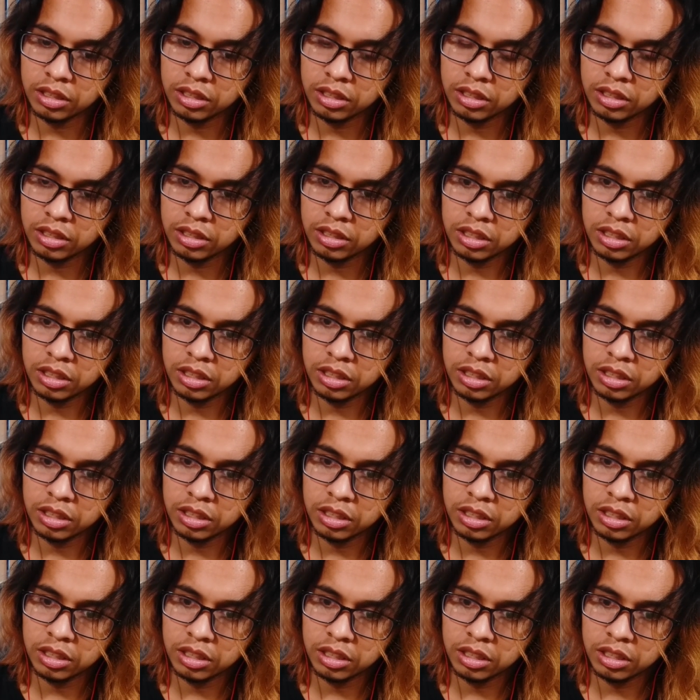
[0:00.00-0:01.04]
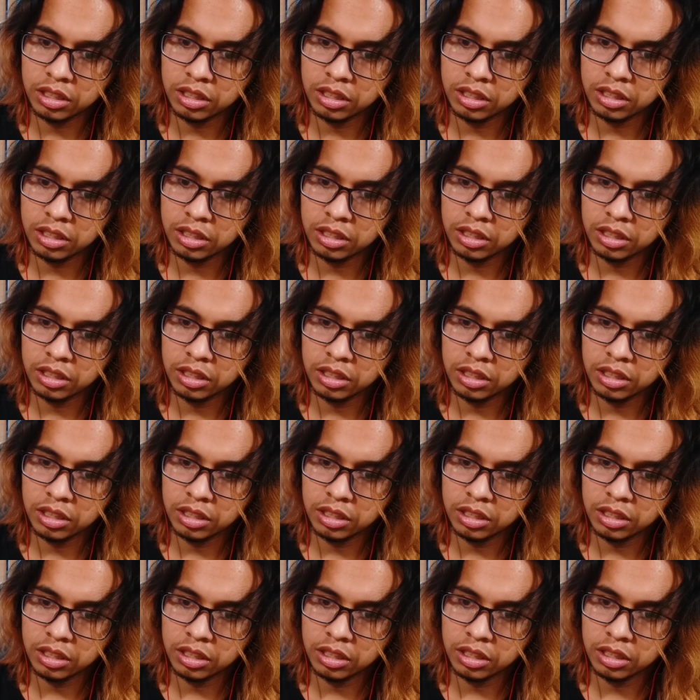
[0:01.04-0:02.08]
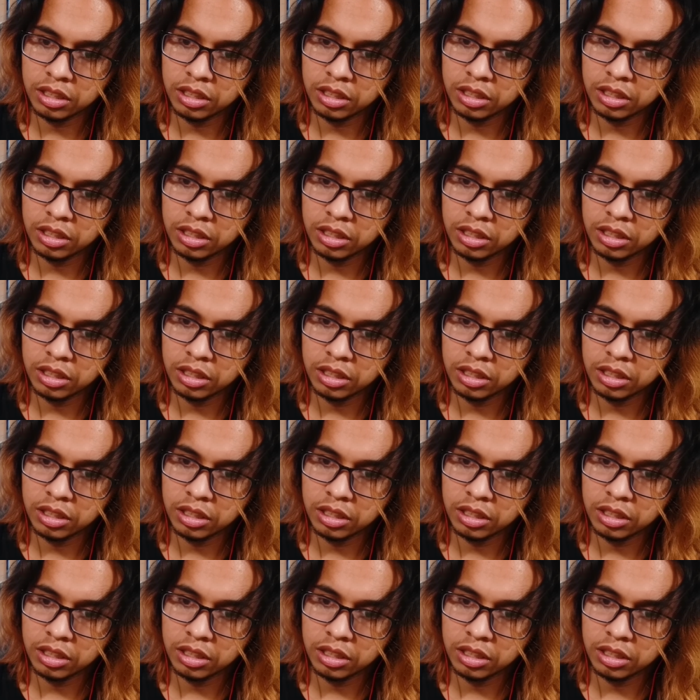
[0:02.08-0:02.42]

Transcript: No one is speaking in this clip.